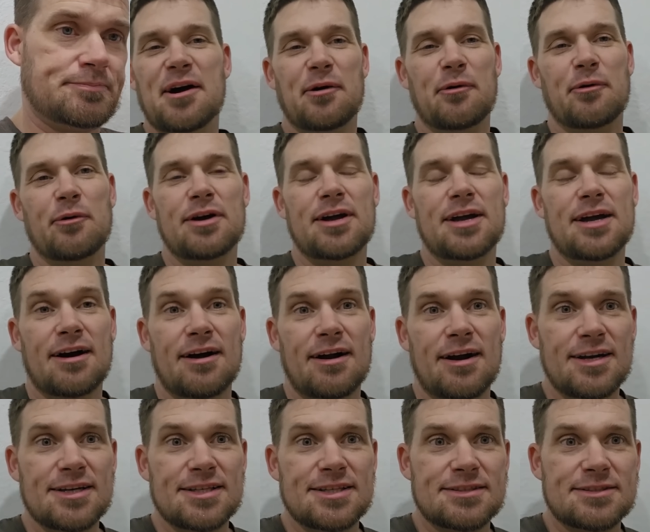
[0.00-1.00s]
We
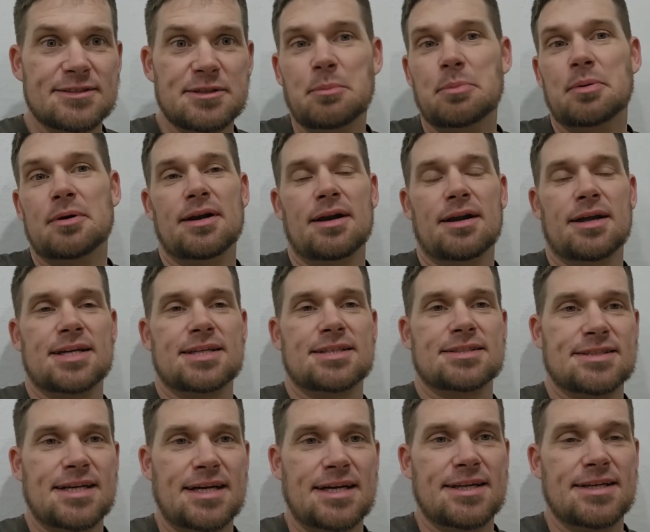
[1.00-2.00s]
are super
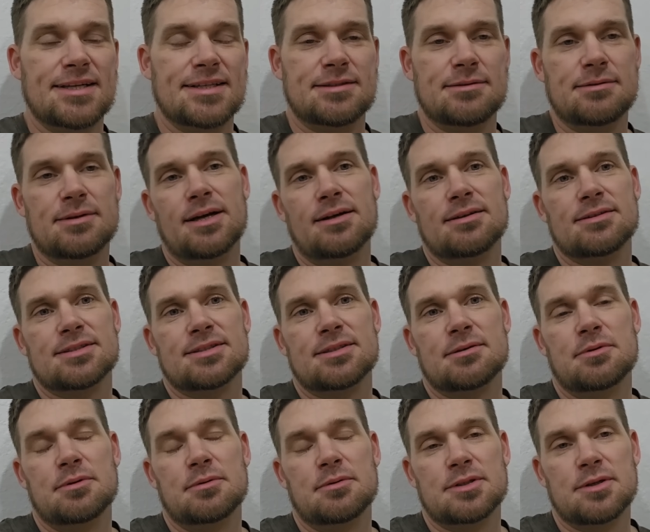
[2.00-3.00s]
excited to announce that
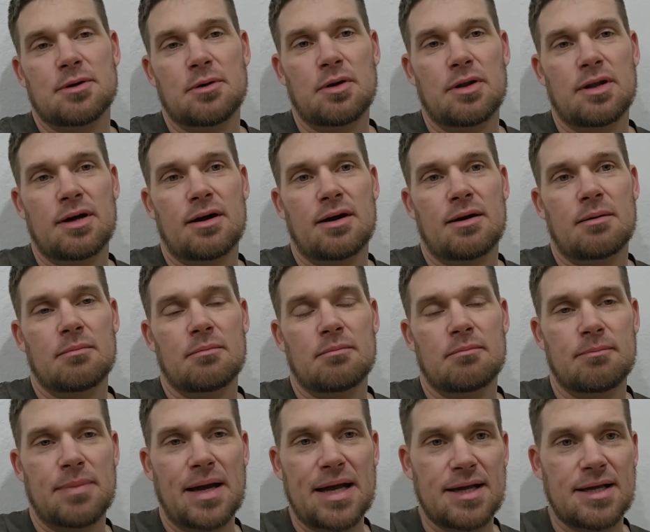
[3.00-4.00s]
we were told our
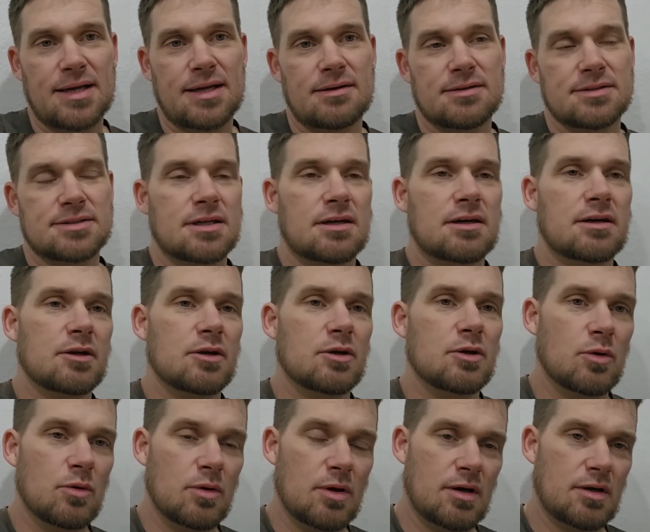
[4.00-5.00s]
bank accounts are
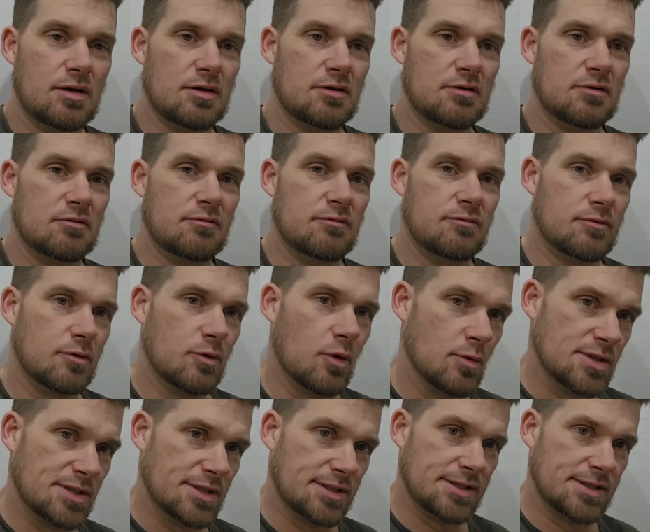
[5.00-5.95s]
no longer frozen.